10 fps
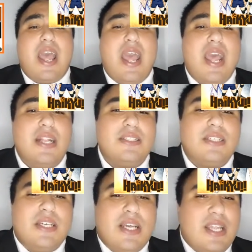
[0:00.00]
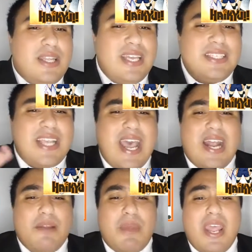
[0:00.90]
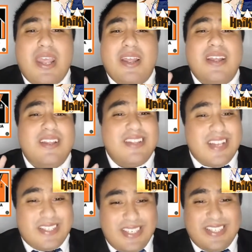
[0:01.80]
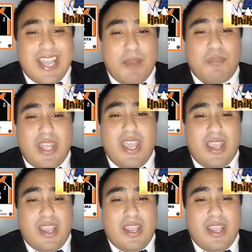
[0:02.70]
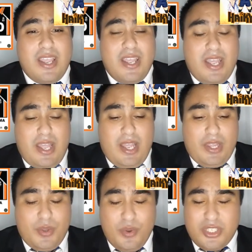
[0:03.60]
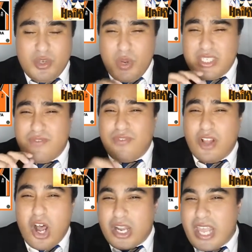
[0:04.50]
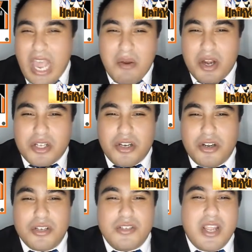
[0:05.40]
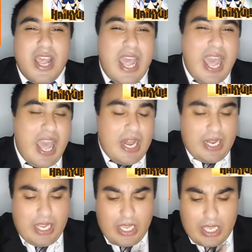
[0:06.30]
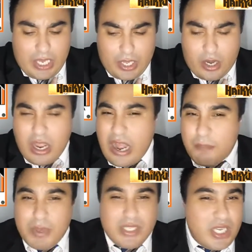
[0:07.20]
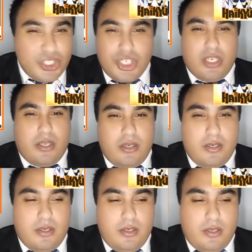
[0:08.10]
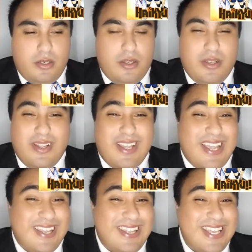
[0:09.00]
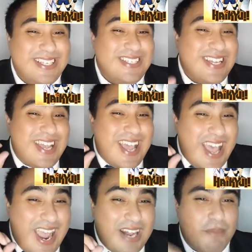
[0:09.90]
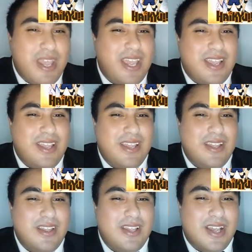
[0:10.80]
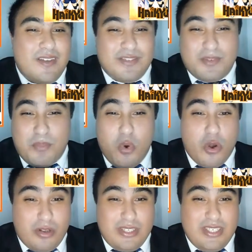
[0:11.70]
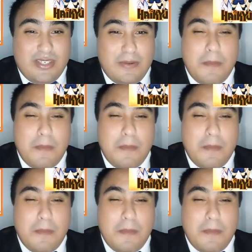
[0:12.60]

And this anime does the same thing. Due to its flawed characters and the competition in this anime of sports,